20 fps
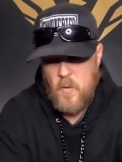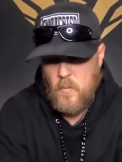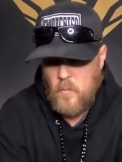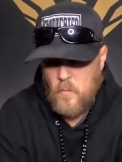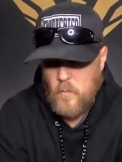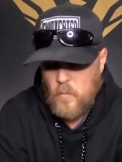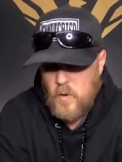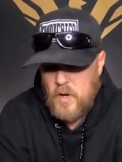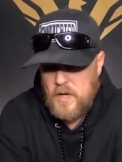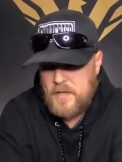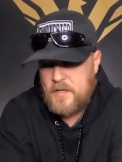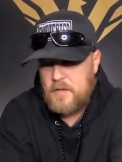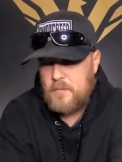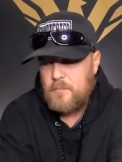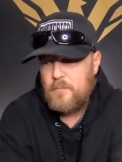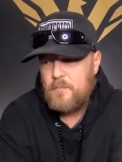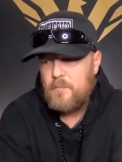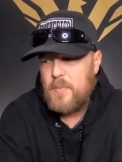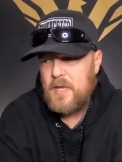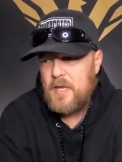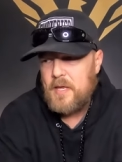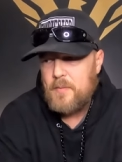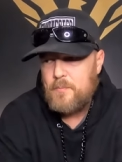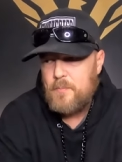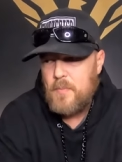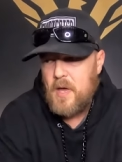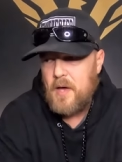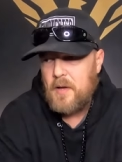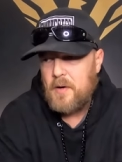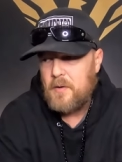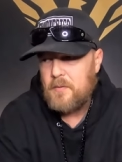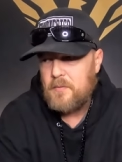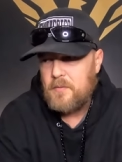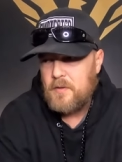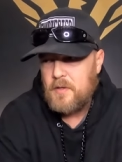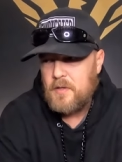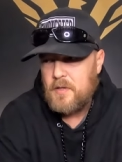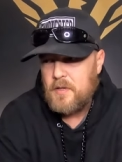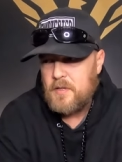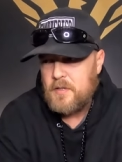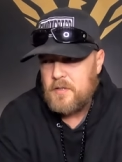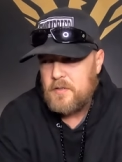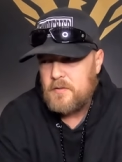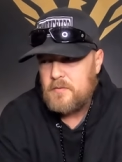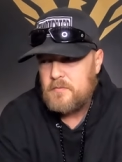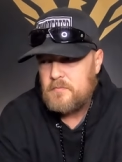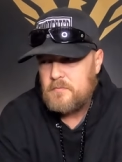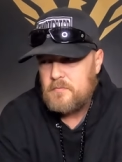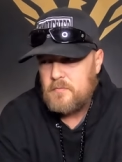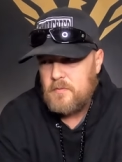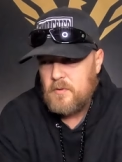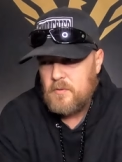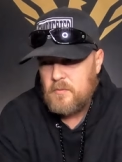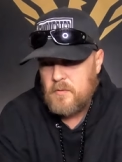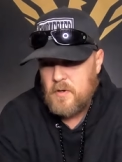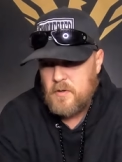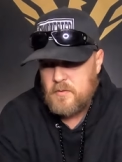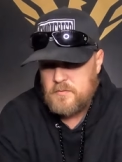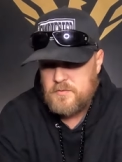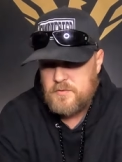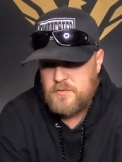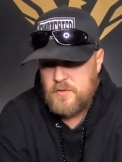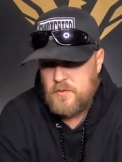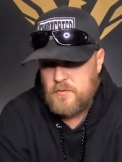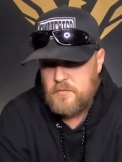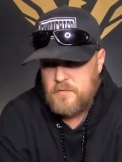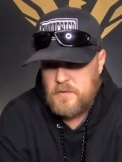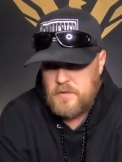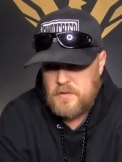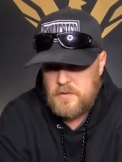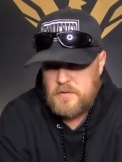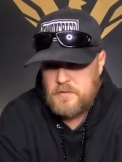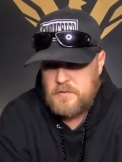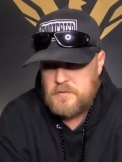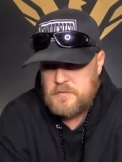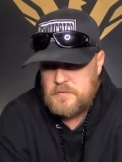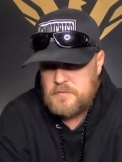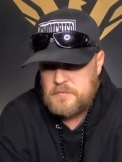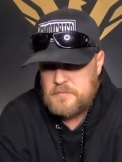what could be better than the road sofa?